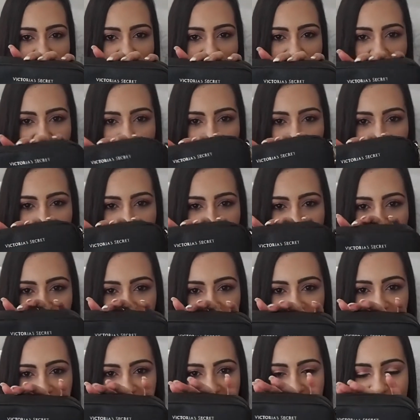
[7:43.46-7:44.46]

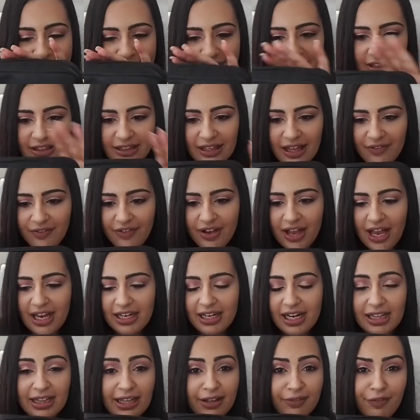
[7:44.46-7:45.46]
I really, really love it,
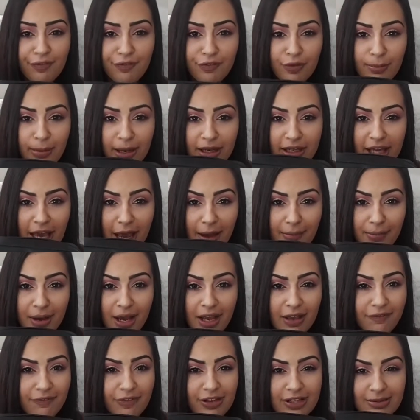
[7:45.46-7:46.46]
and I love it for my
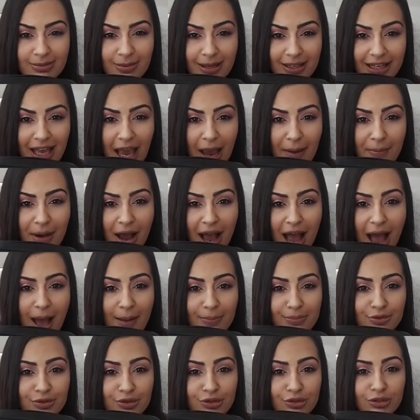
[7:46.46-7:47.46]
camera. It fits my camera
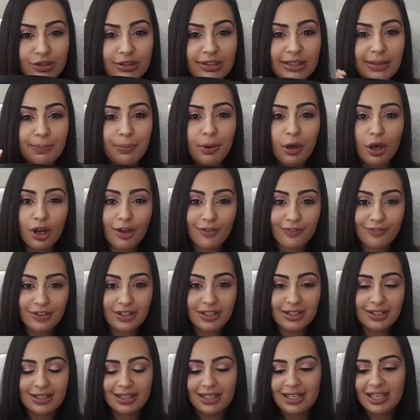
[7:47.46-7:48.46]
absolutely
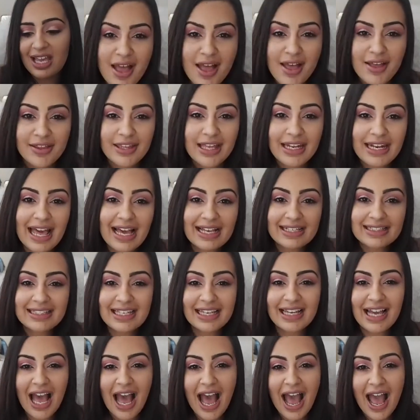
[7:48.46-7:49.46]
perfectly. The next
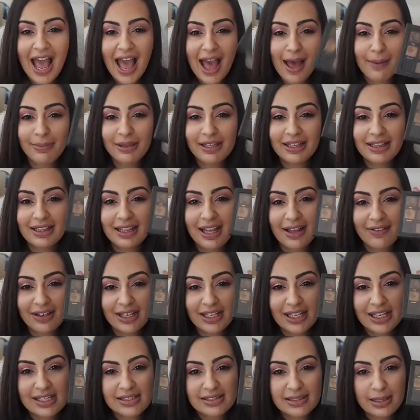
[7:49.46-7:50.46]
thing I have been
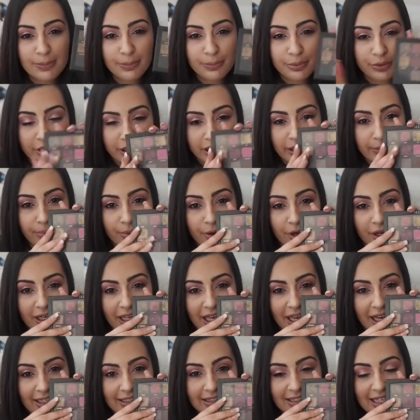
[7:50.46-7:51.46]
loving is a beauty
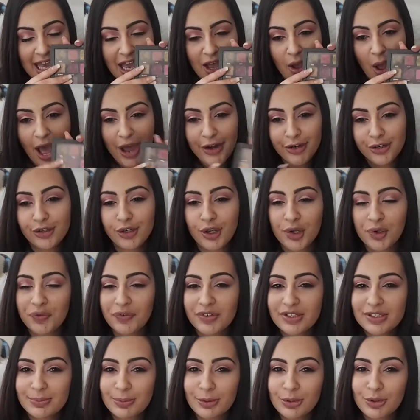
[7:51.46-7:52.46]
product. Now, I don't know if
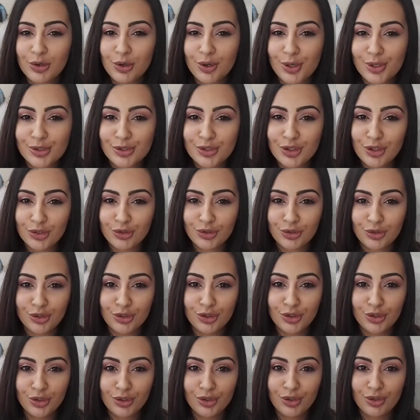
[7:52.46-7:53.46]
it's because the
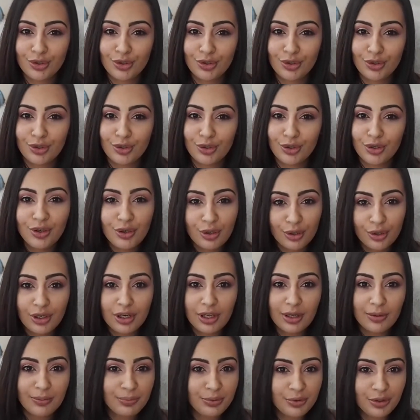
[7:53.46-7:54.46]
new
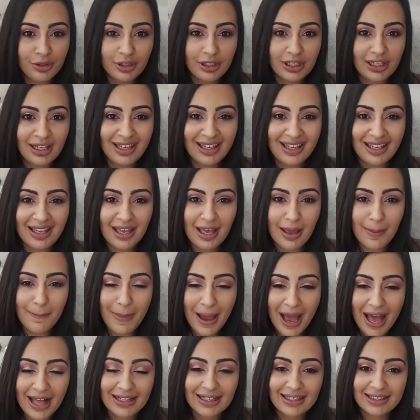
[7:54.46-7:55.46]
Huda Beauty
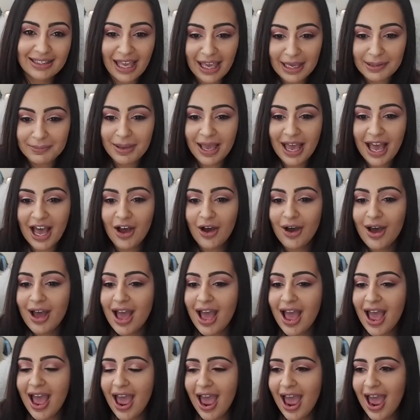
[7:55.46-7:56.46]
palette came out,
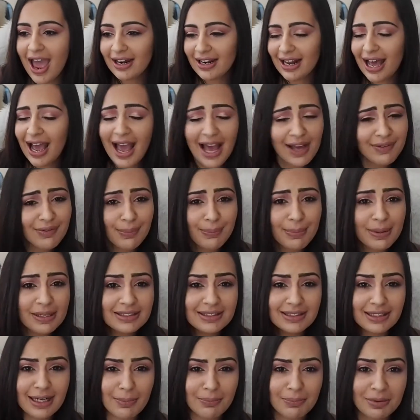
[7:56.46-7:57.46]
and I haven't
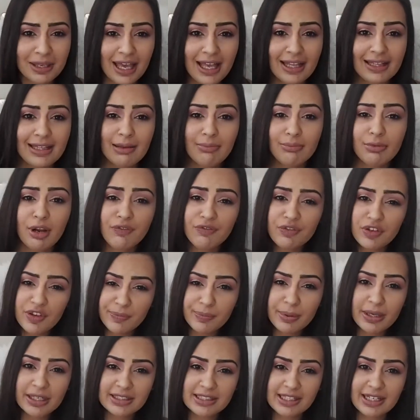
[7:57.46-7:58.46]
picked it up yet. Let me know if
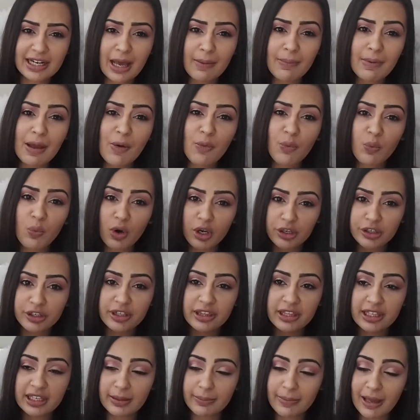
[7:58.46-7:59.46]
you picked it up and what you
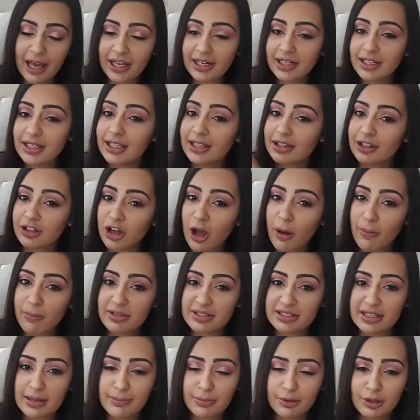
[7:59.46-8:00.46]
think about it in the comments down